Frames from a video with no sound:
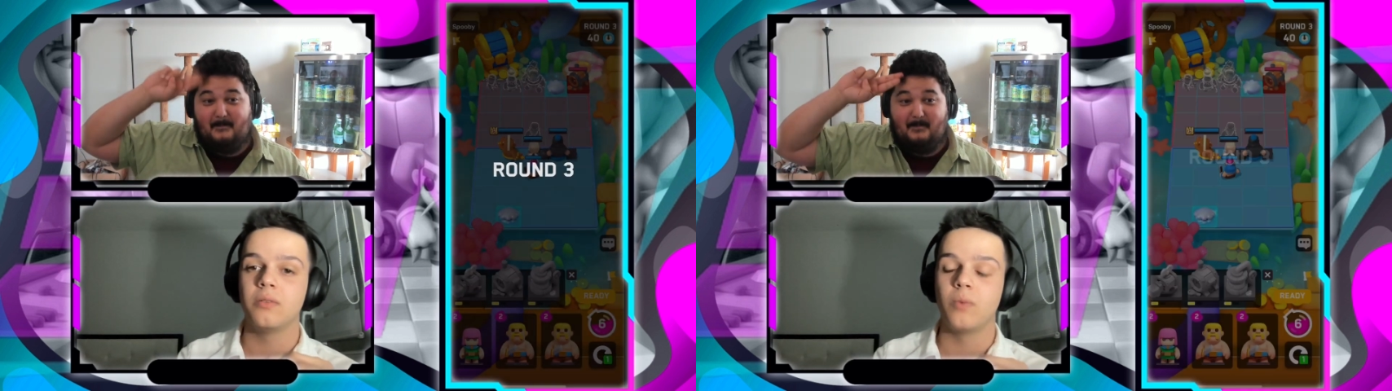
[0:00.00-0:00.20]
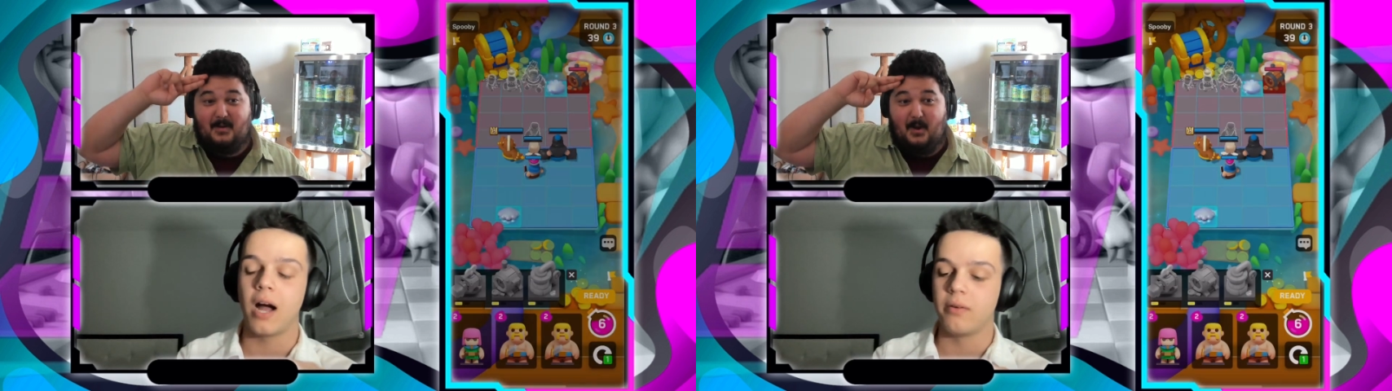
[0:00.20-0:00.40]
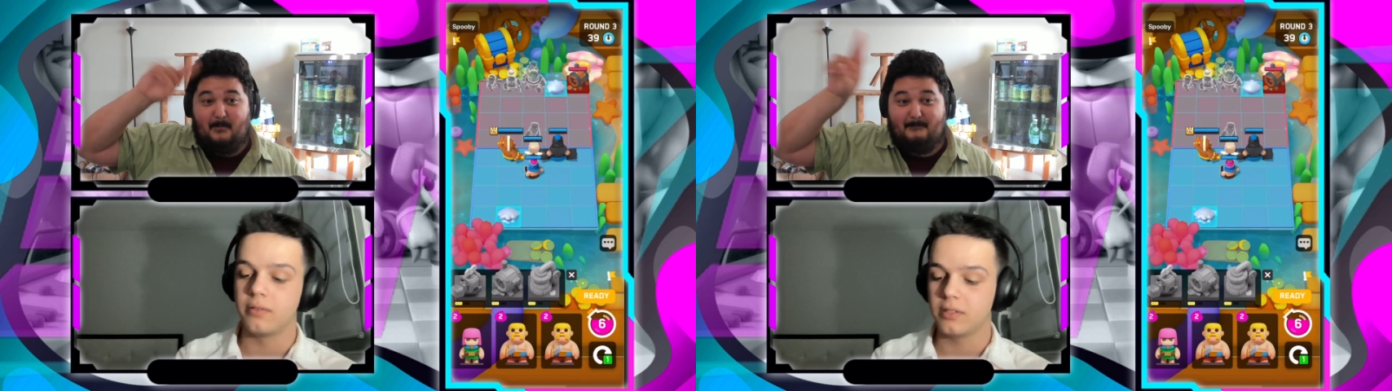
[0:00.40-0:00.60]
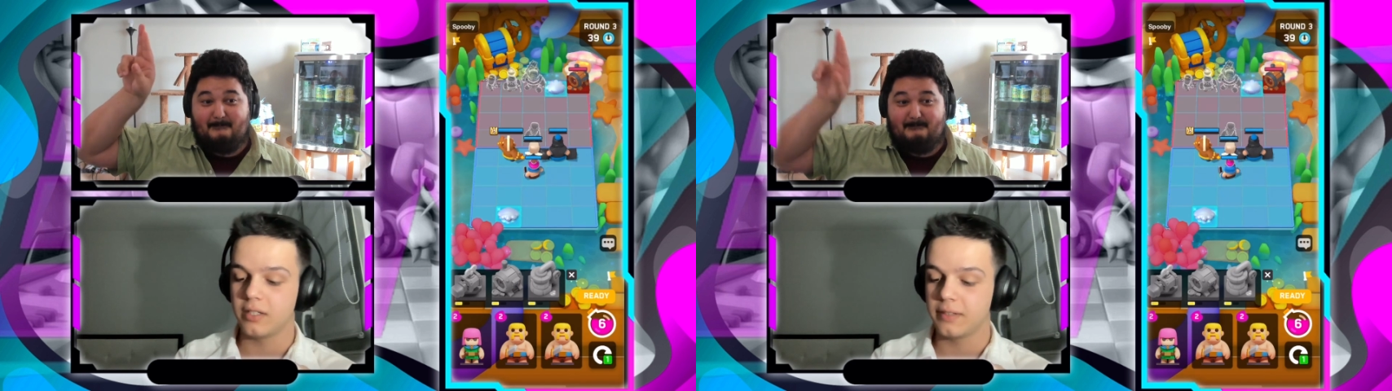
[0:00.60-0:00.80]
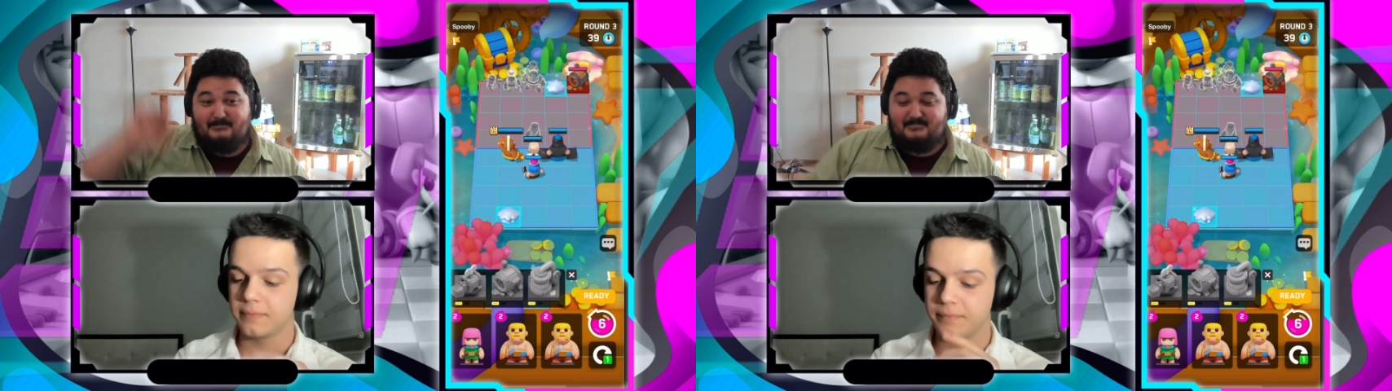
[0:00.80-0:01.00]
Speaker 1: Wow. Okay.
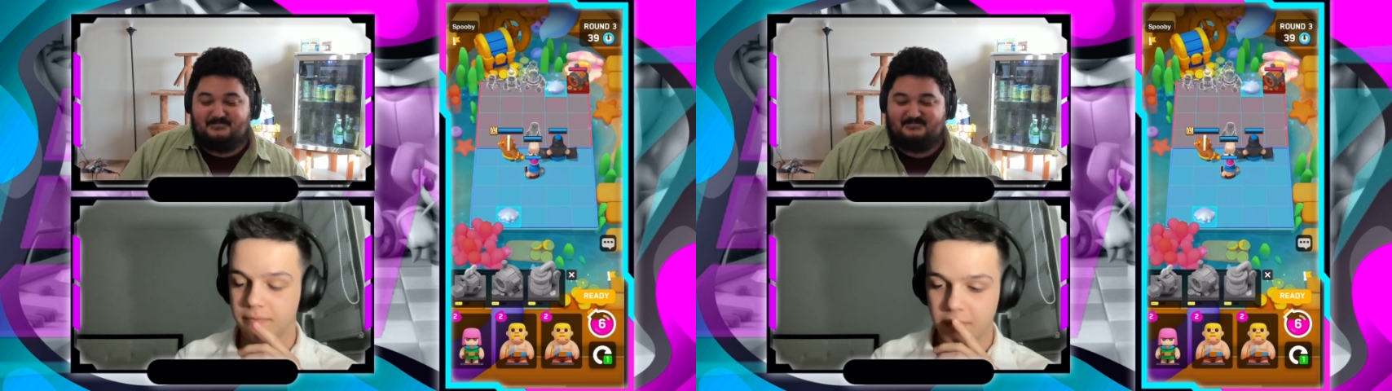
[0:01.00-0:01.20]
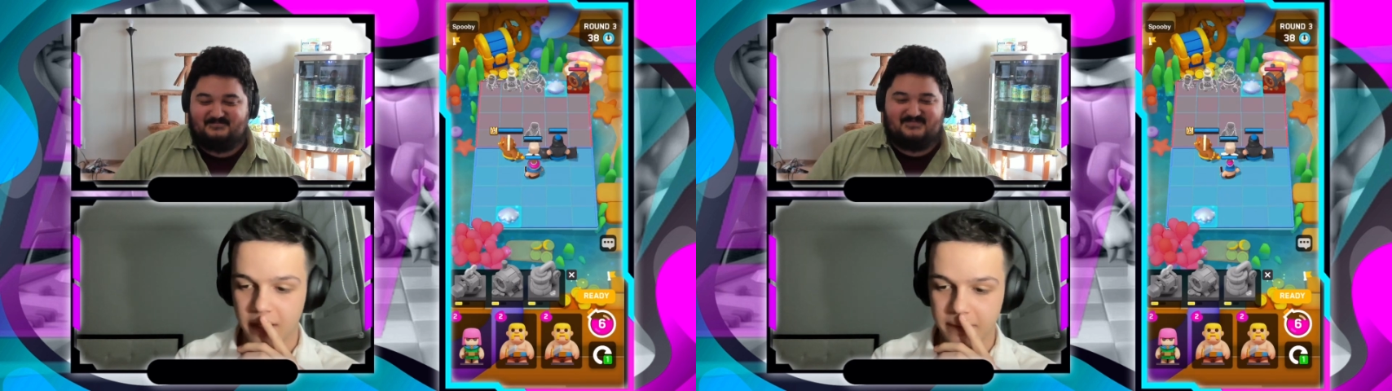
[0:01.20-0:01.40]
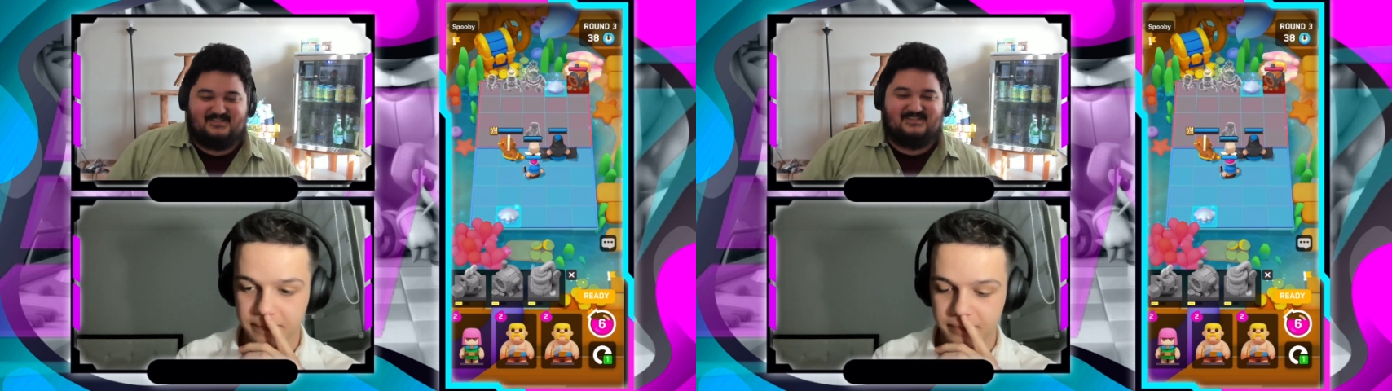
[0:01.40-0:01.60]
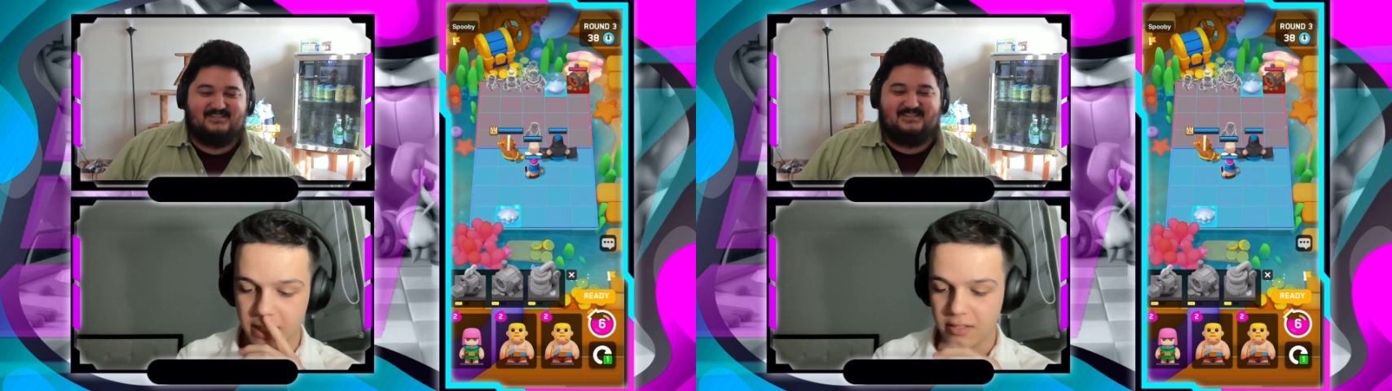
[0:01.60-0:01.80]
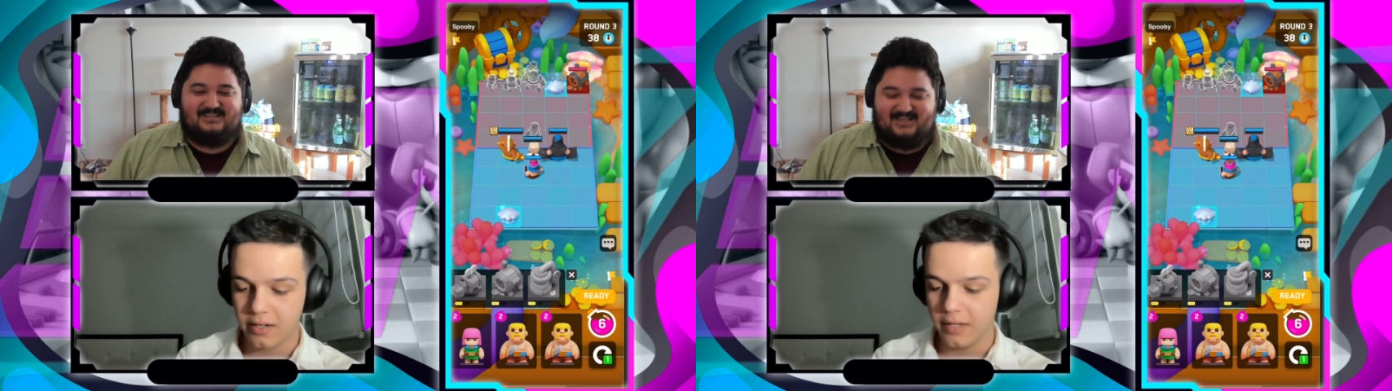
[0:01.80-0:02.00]
Okay. That's
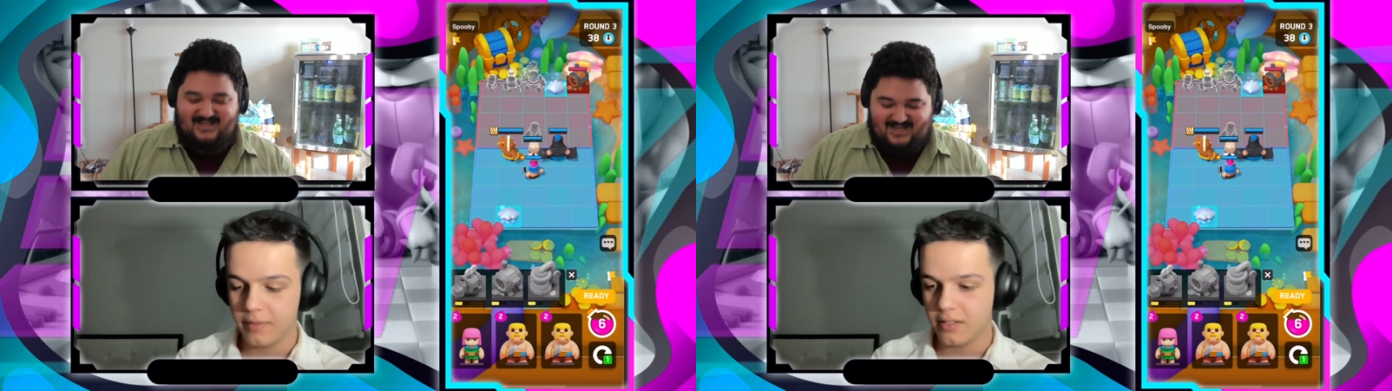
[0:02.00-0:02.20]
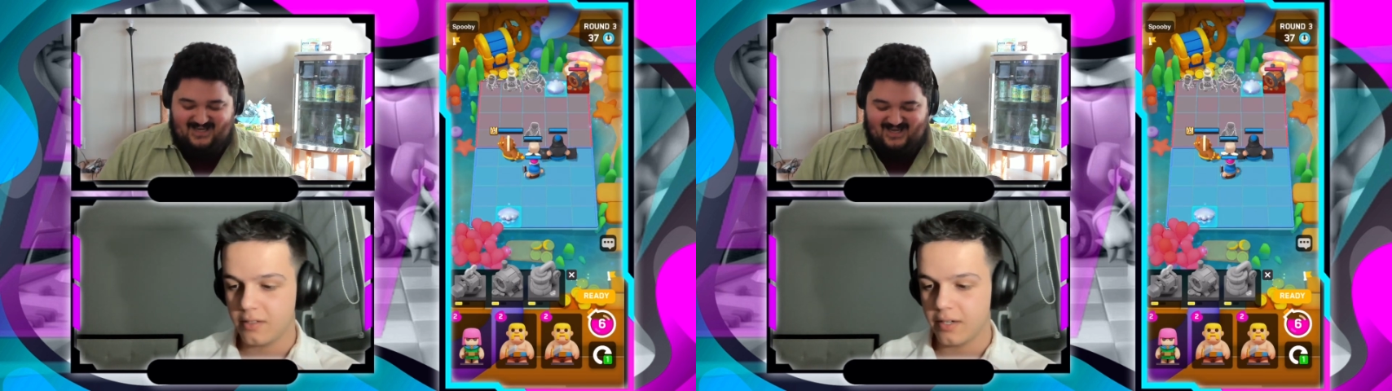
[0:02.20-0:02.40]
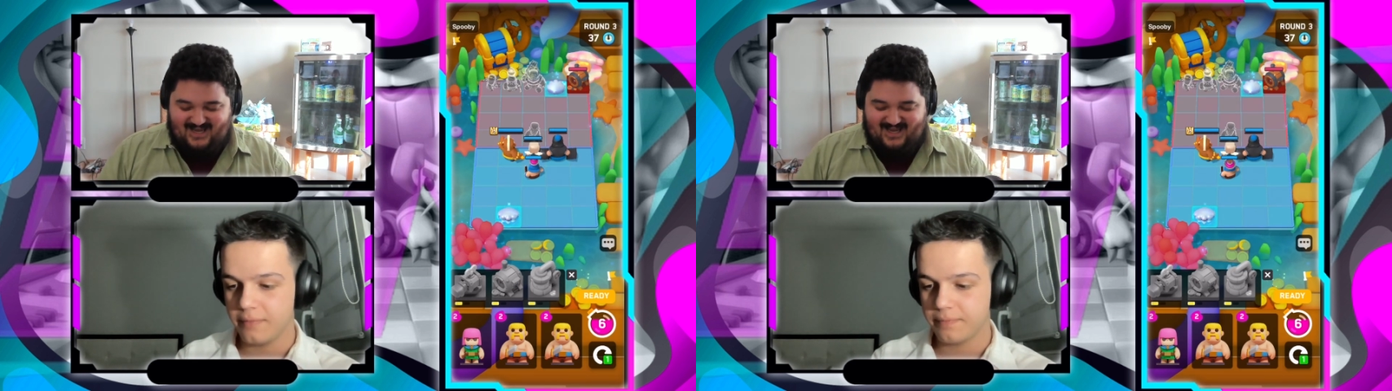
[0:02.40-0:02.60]
all right. That's all right.